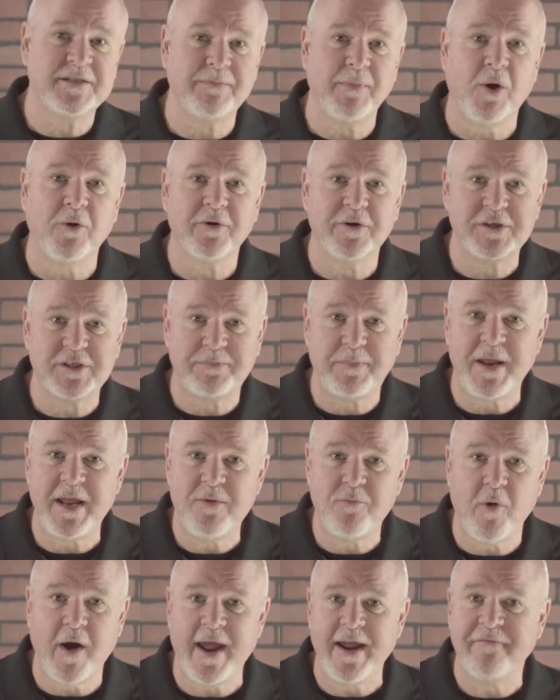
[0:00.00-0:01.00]
Motor
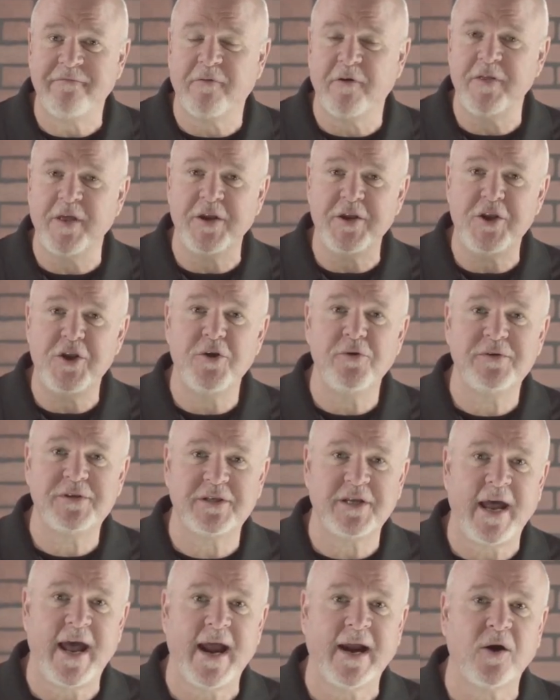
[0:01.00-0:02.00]
Speedway for the
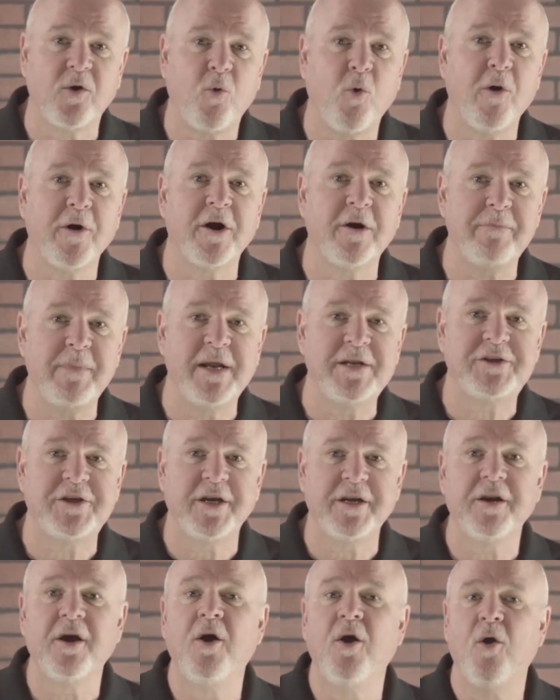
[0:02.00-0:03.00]
USAC Quarter
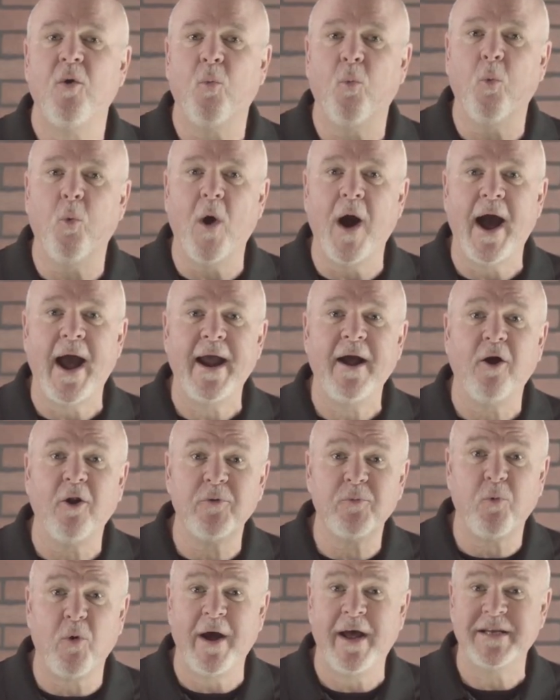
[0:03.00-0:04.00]
Midget
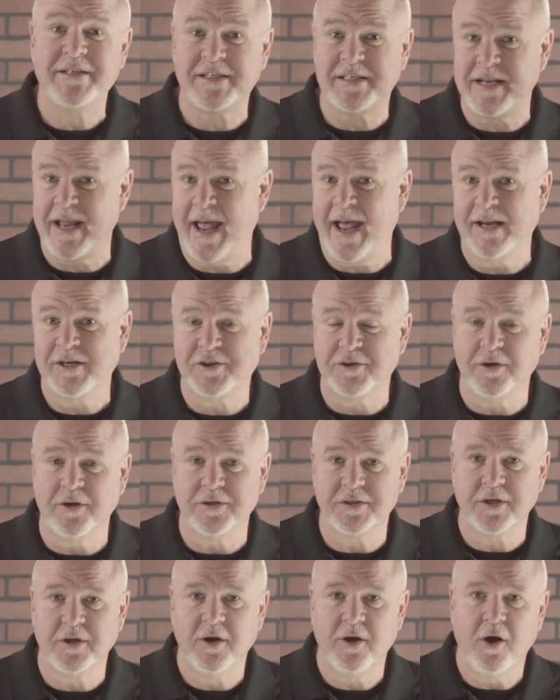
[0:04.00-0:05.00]
Wild West
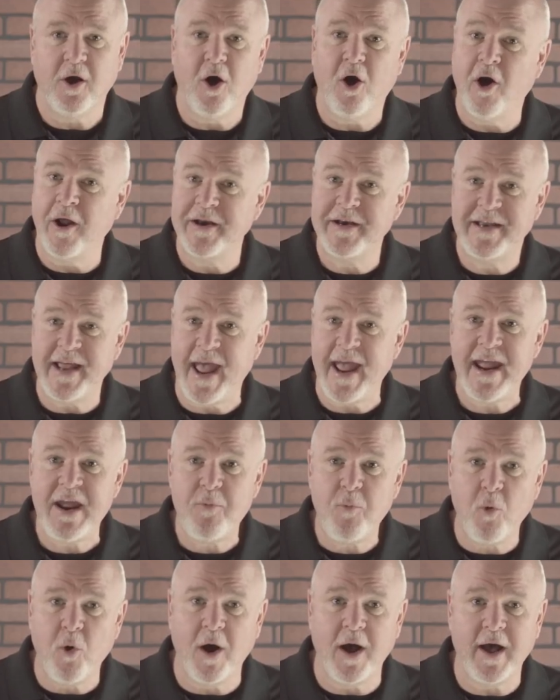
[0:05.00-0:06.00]
Nationals. On day
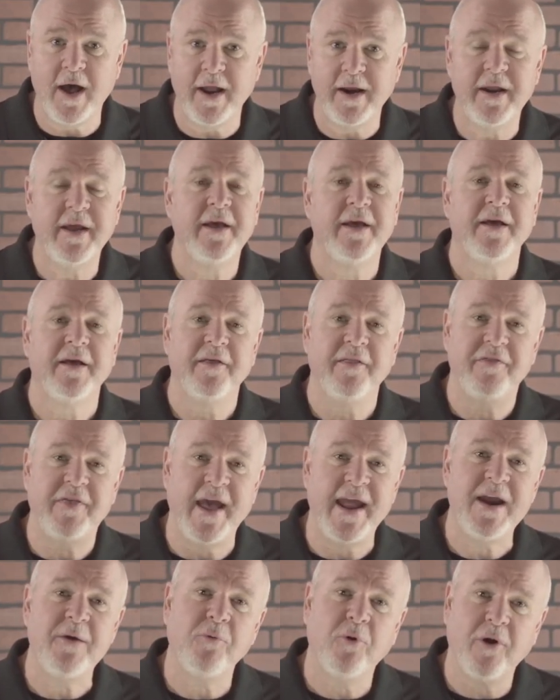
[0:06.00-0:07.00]
one,
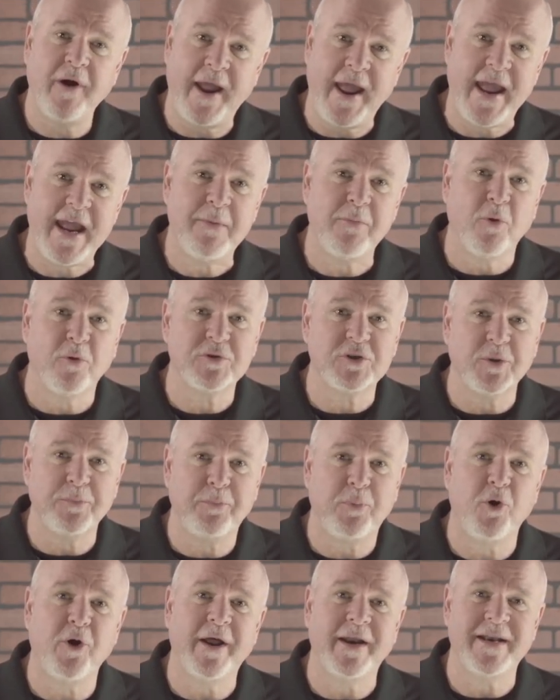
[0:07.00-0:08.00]
they were able to
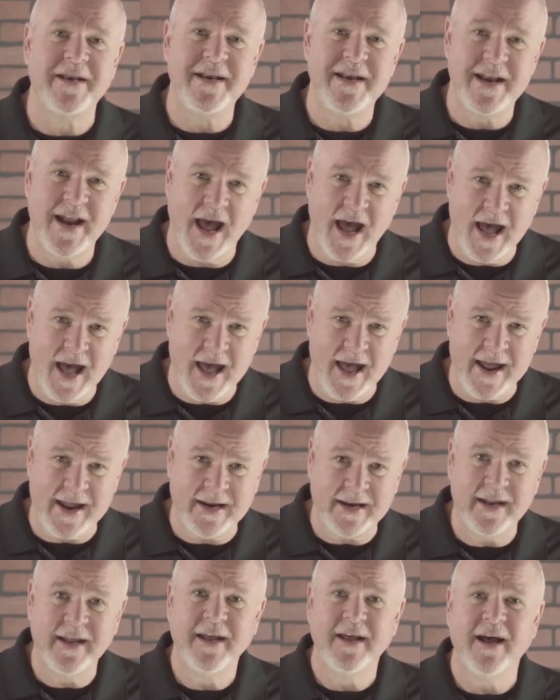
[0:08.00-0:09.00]
put
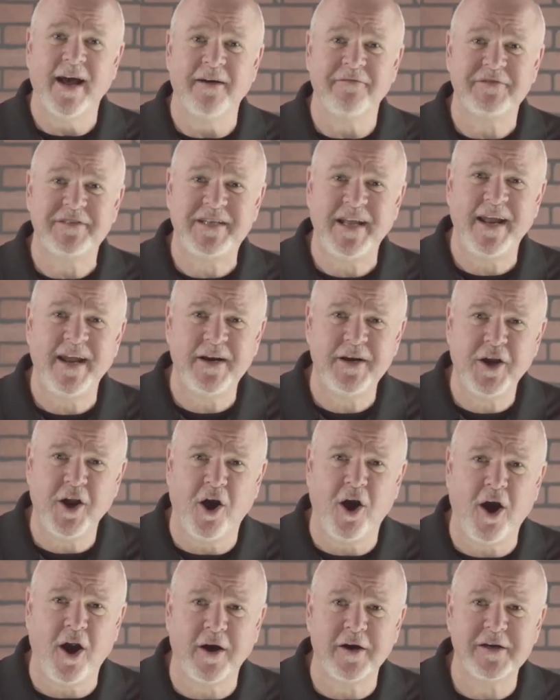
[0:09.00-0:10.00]
nine of 10
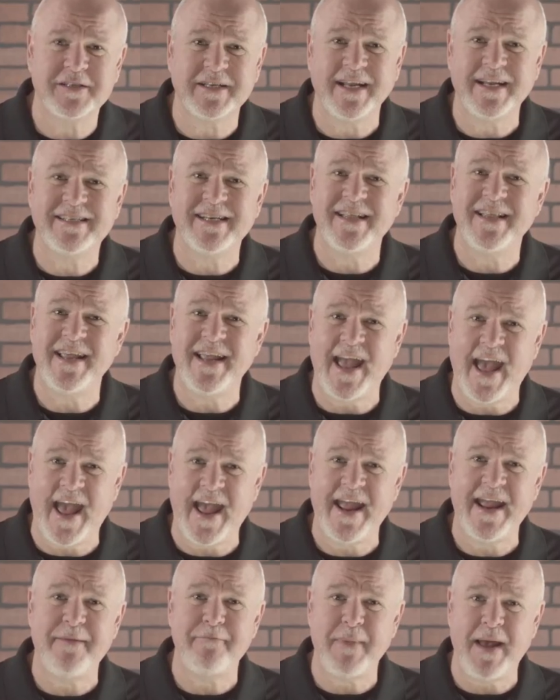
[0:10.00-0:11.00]
cars into the
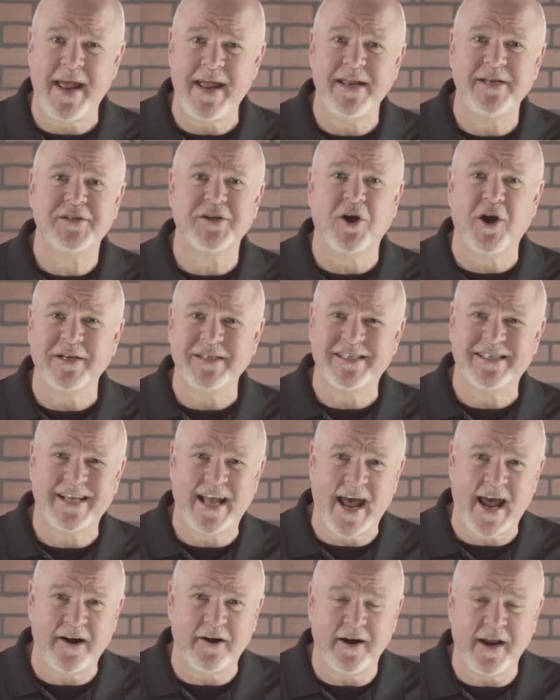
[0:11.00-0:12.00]
A mains on
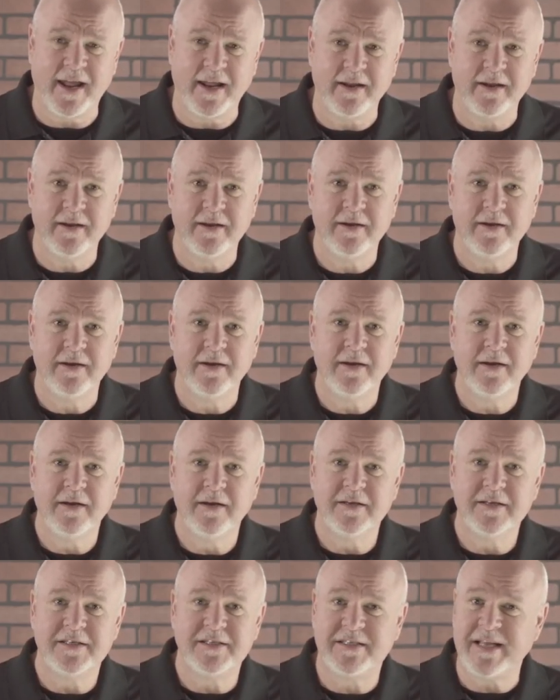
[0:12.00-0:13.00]
Saturday.
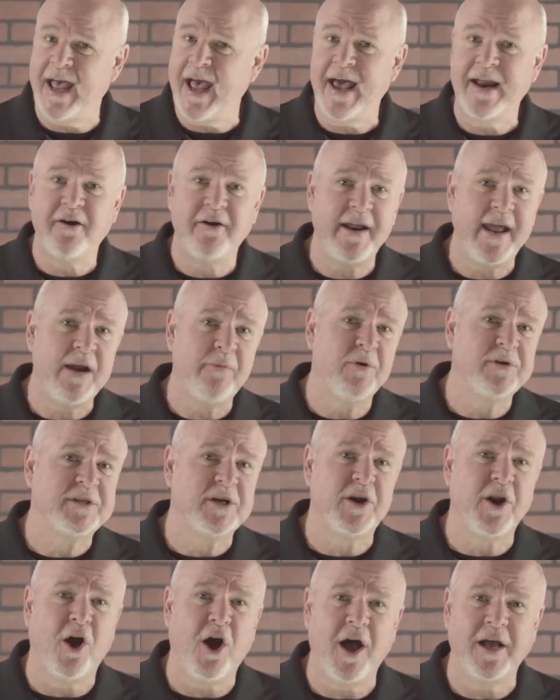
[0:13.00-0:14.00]
Saturday was
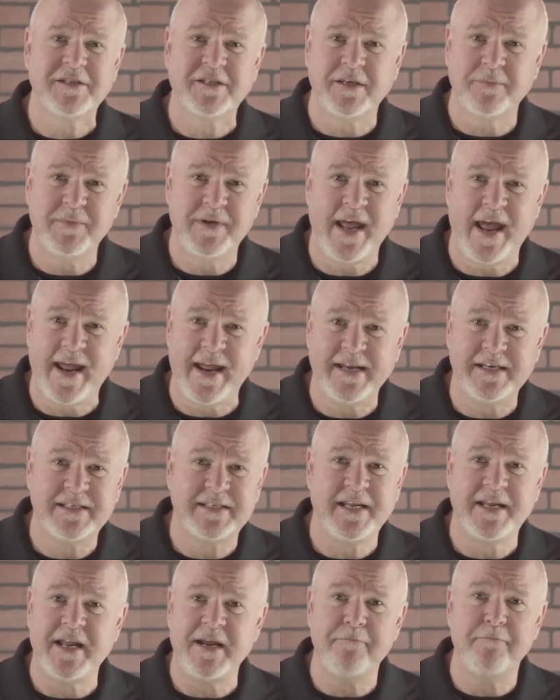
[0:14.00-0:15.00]
an awesome day seeing